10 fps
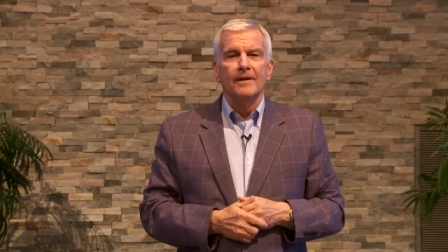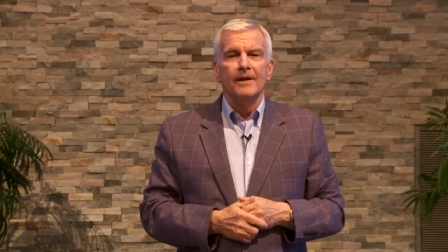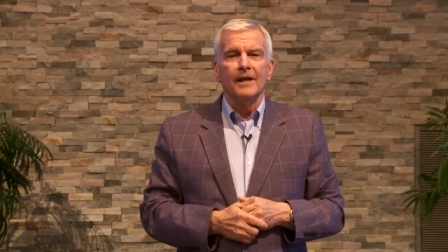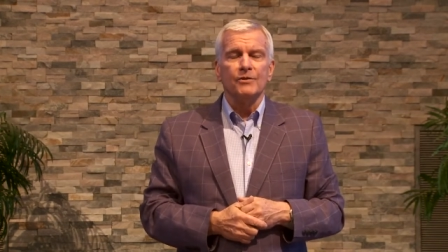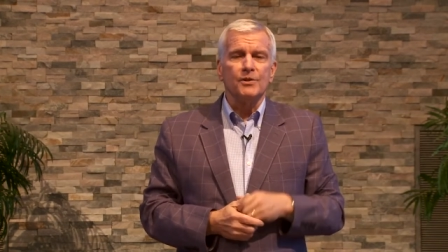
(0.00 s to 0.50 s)

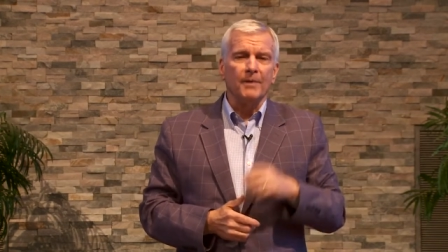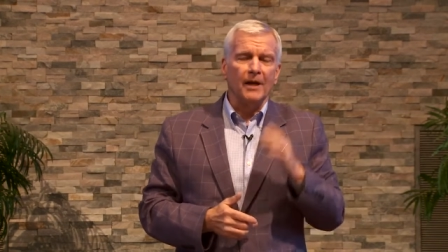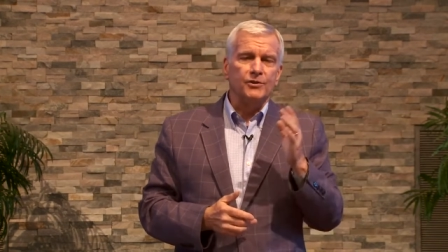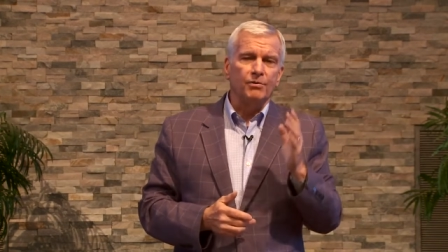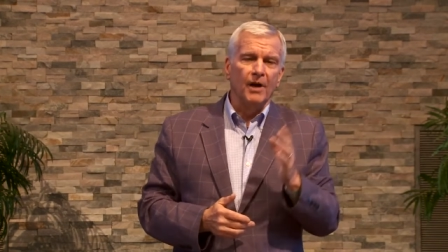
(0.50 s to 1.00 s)
And it was
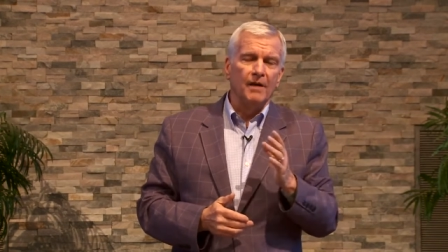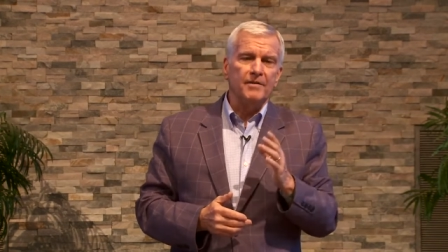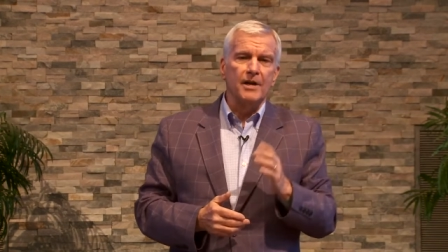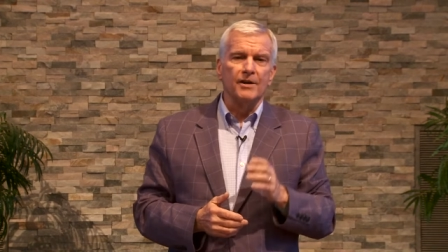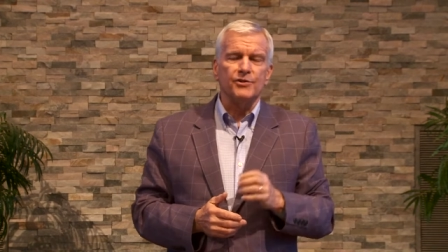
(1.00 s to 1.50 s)
about 12
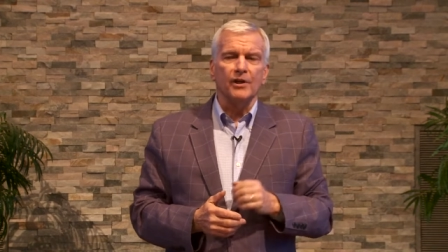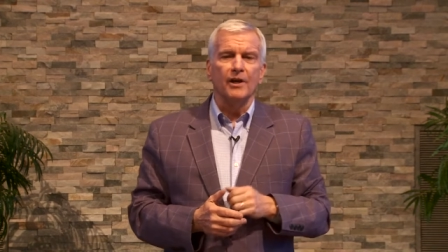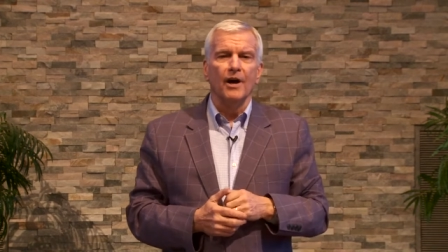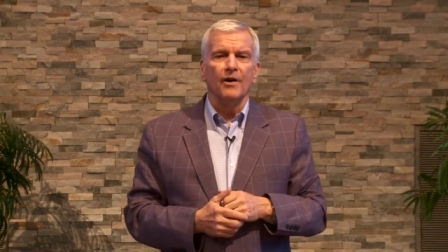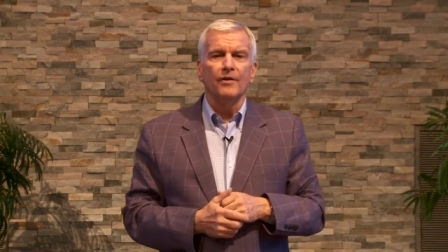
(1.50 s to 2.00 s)
years
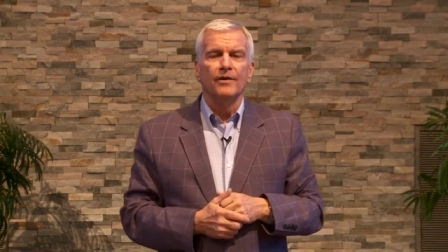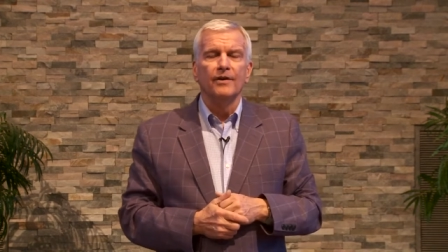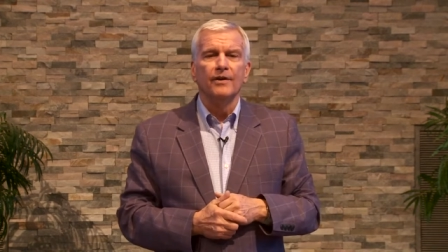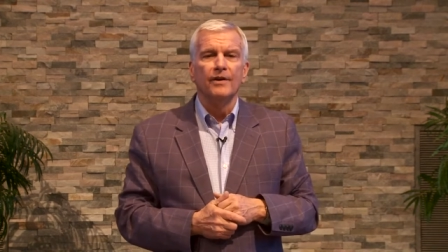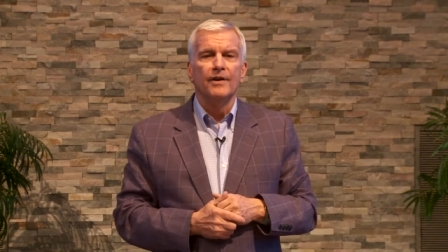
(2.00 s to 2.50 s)
ago
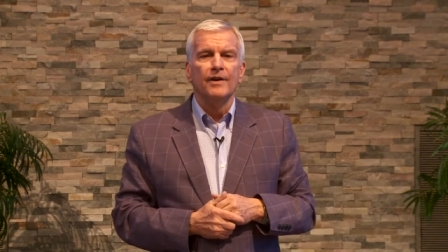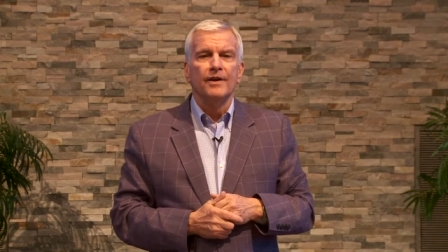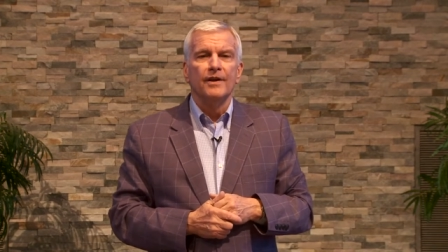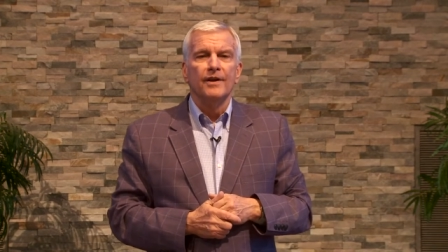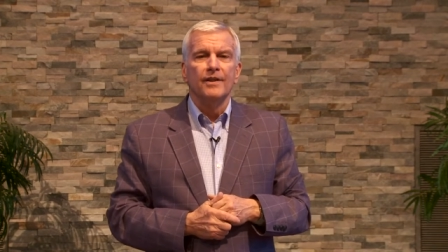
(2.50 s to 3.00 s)

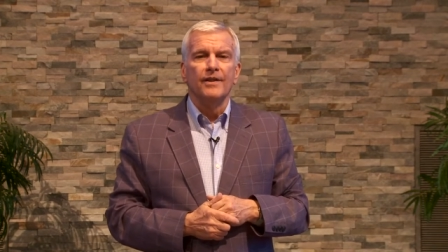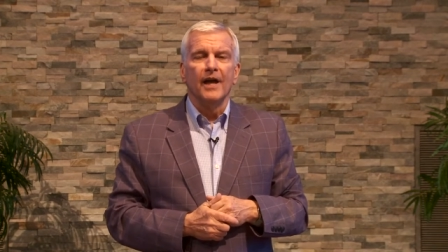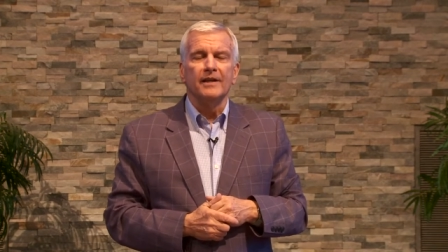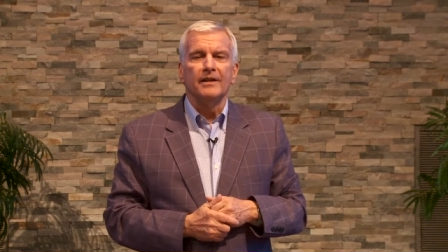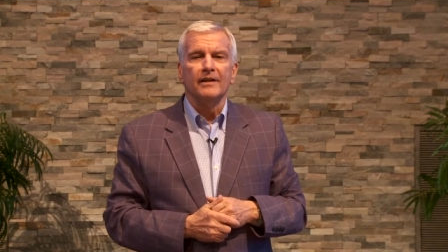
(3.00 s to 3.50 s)

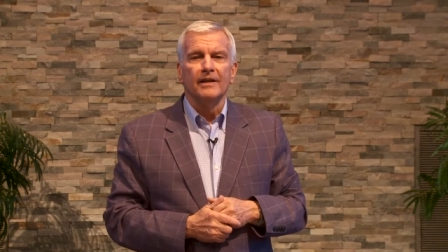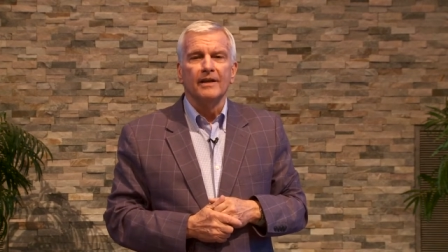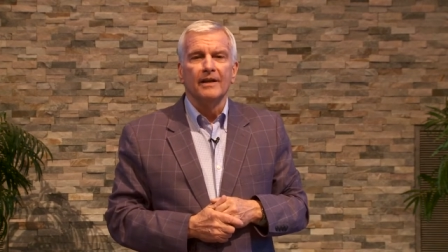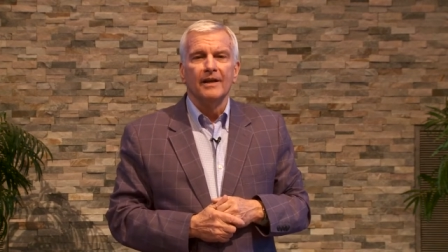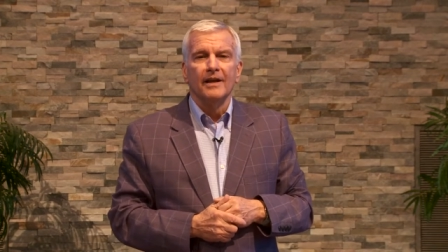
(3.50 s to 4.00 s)
that
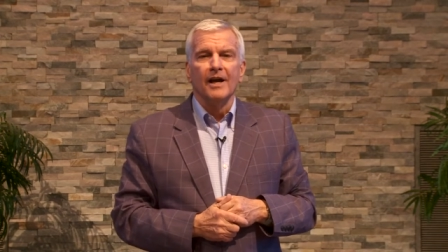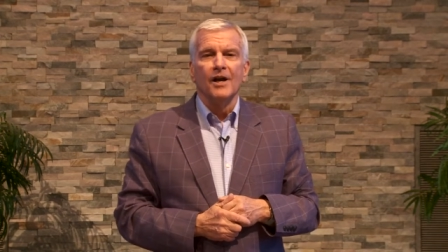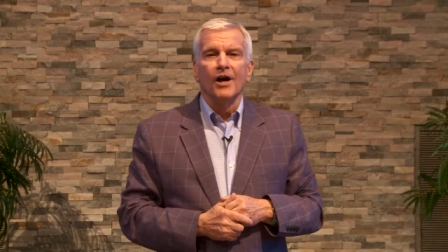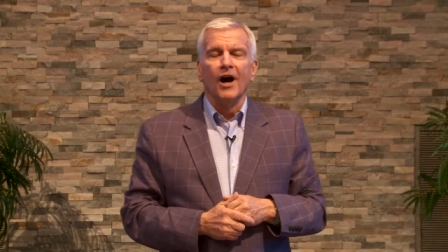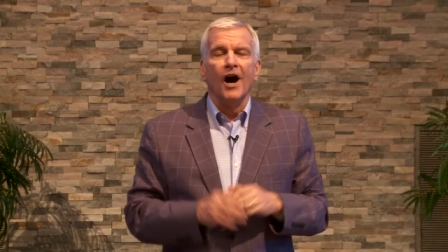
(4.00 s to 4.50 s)

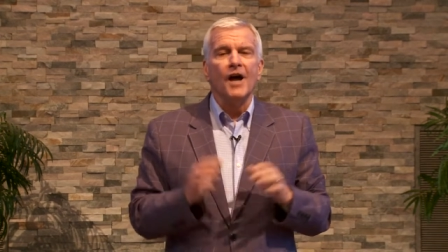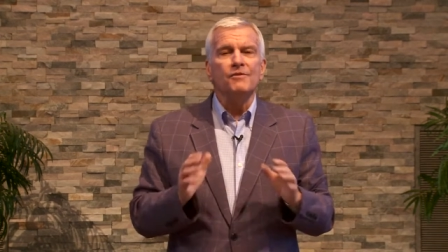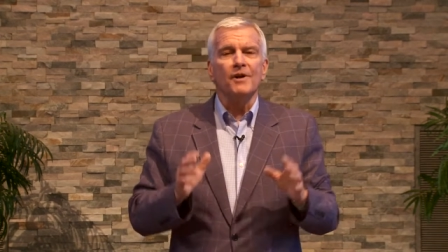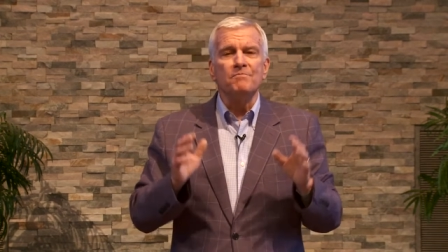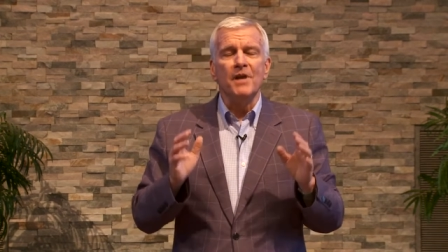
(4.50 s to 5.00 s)

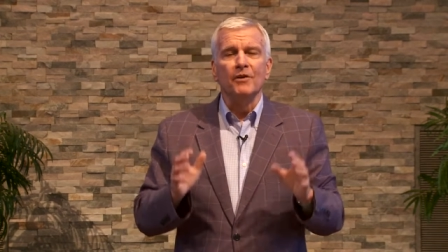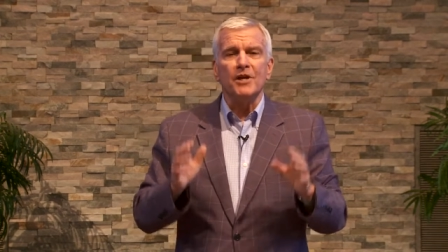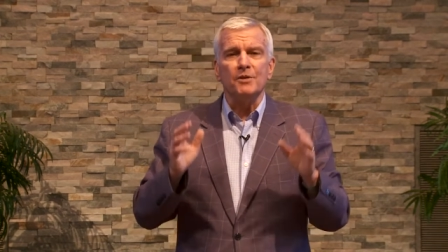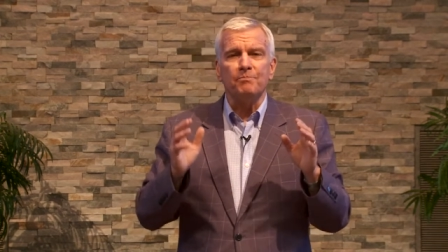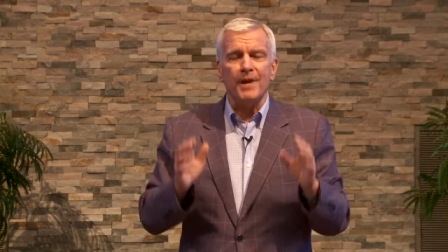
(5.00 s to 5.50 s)
100
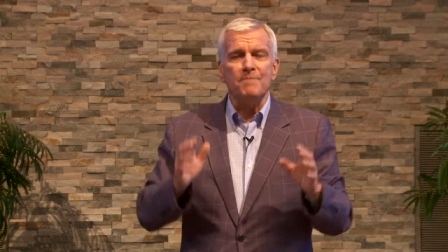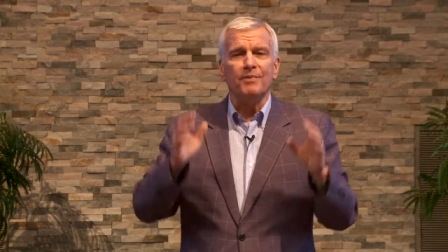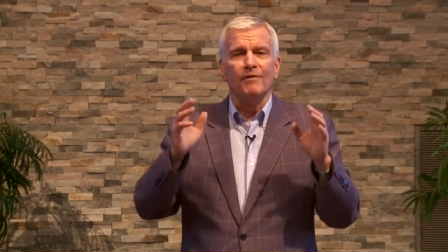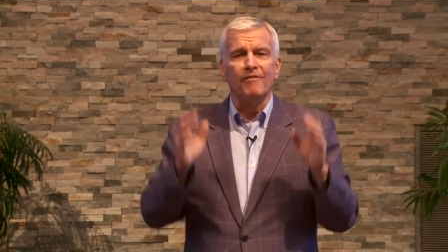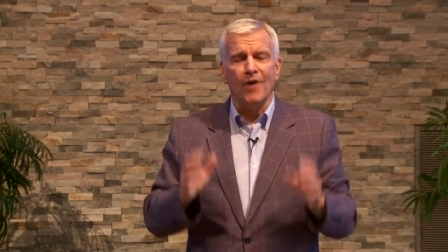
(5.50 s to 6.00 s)
million
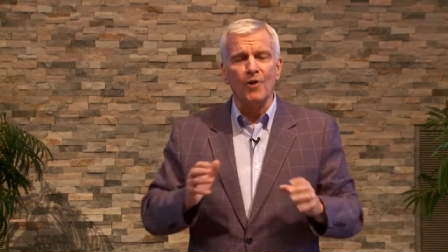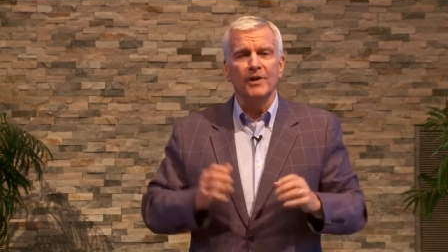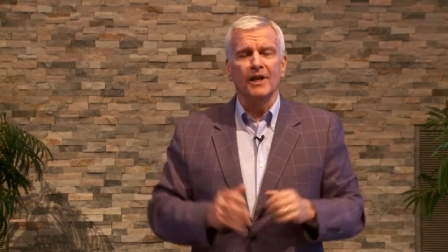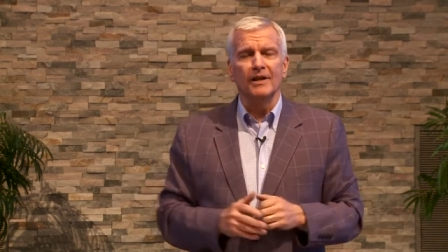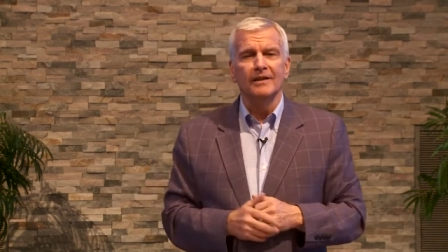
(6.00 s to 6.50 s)
people
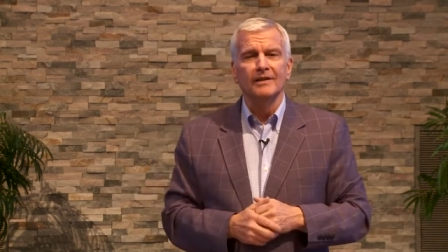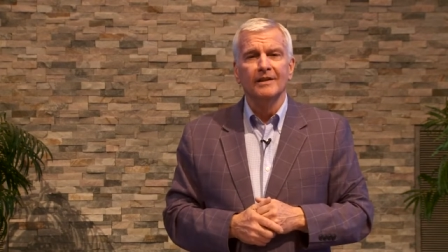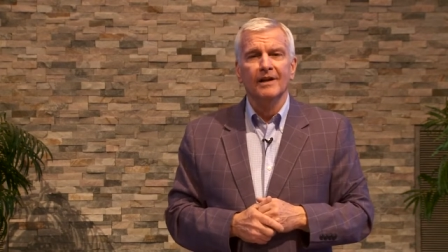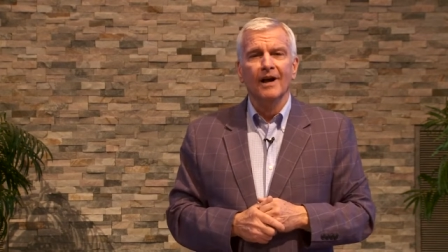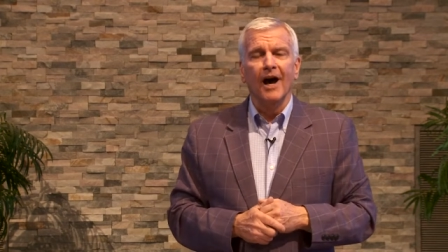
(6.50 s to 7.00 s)
voted
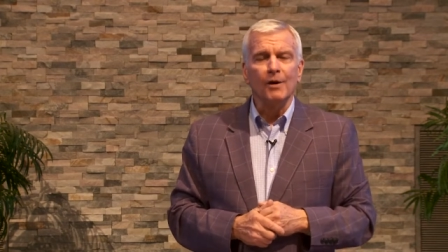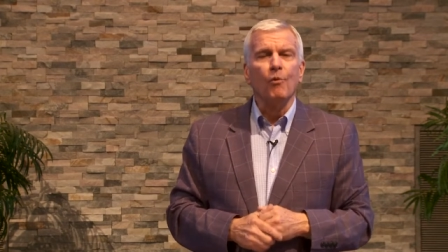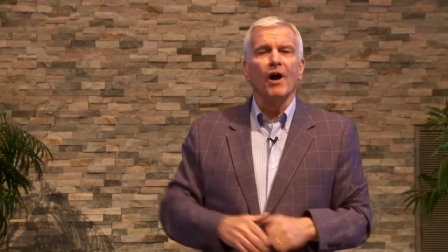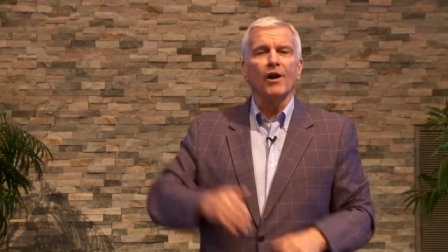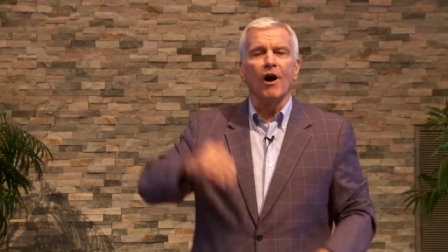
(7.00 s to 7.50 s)
on
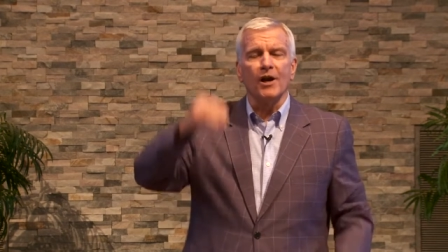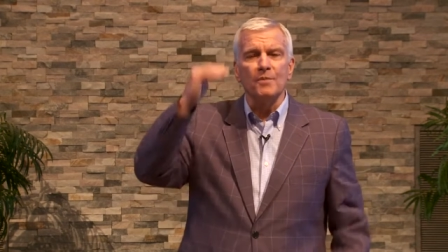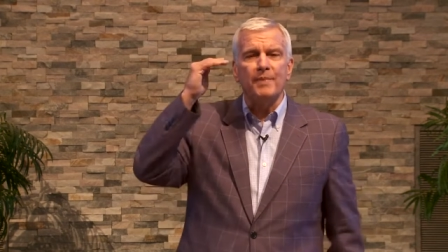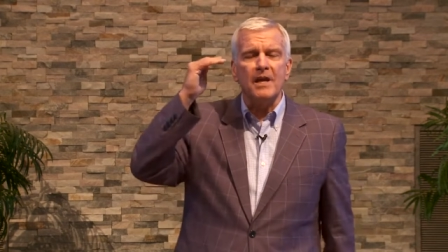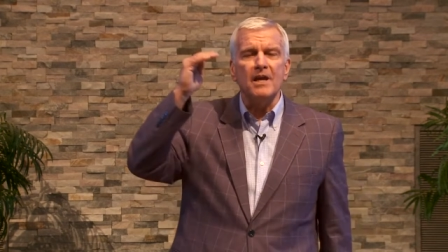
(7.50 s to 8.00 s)
what ought to
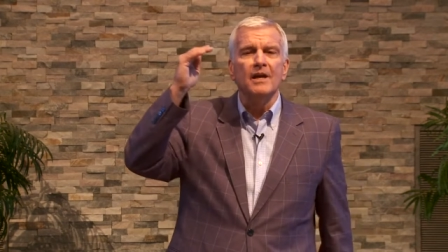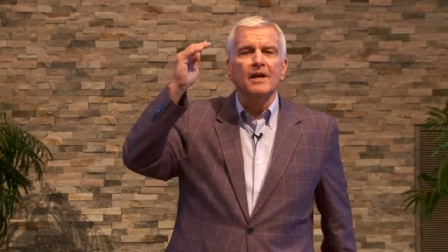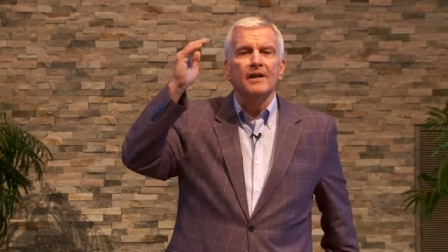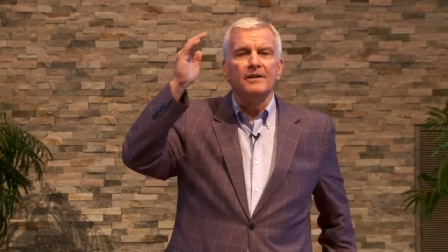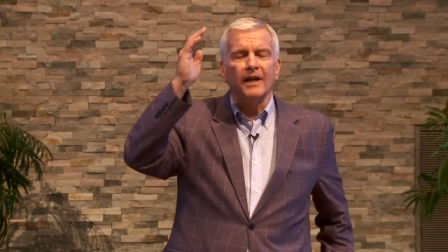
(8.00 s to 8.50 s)
be
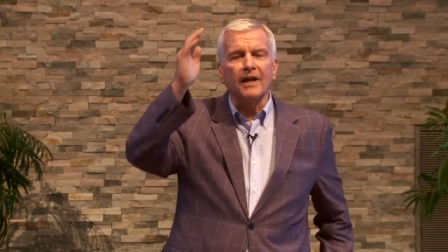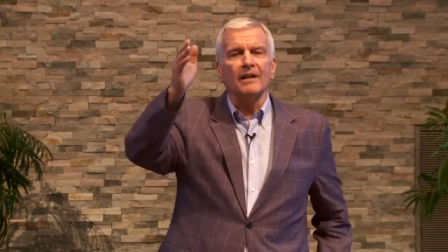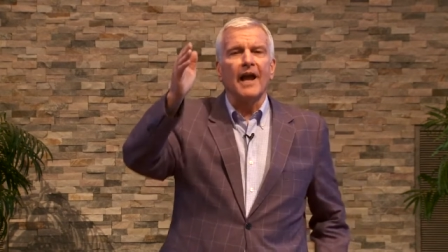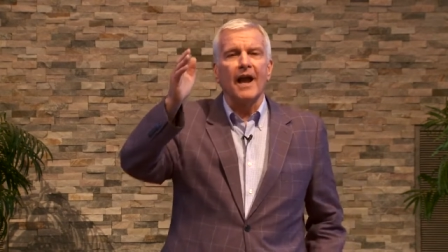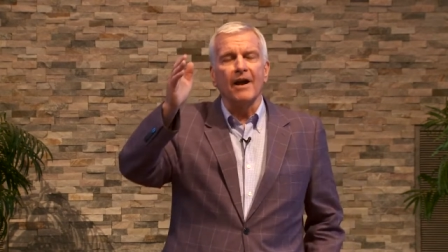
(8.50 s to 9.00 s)

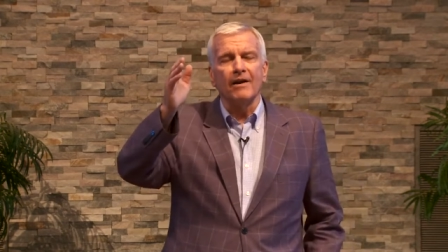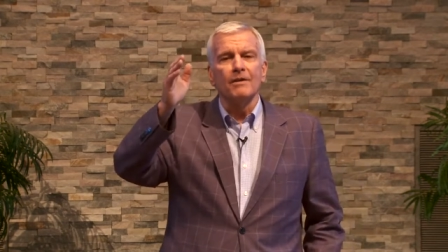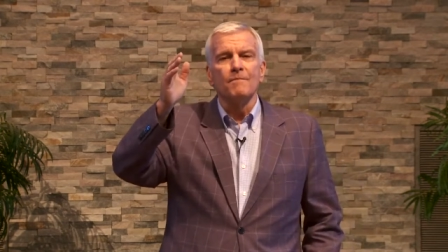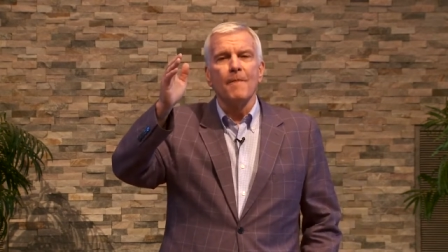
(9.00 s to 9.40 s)
declared